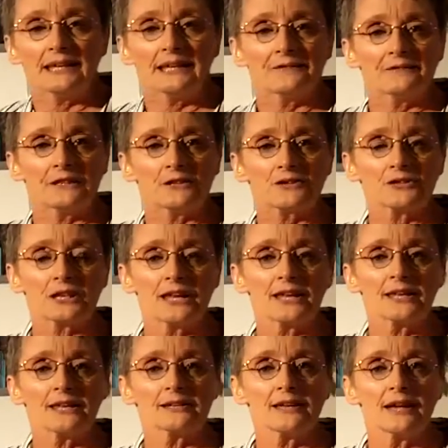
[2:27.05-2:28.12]
If they're
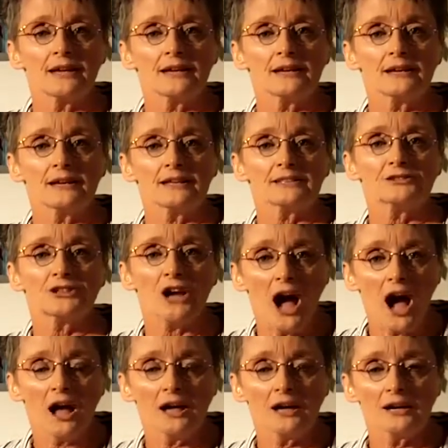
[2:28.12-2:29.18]
saying
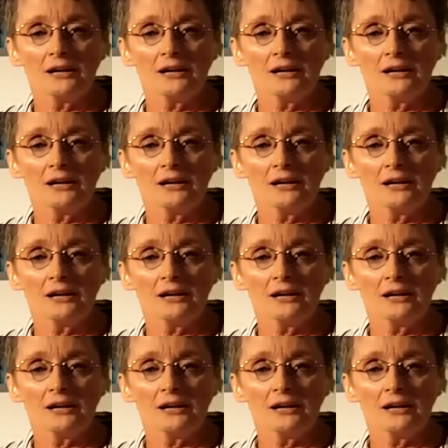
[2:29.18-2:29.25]
duh,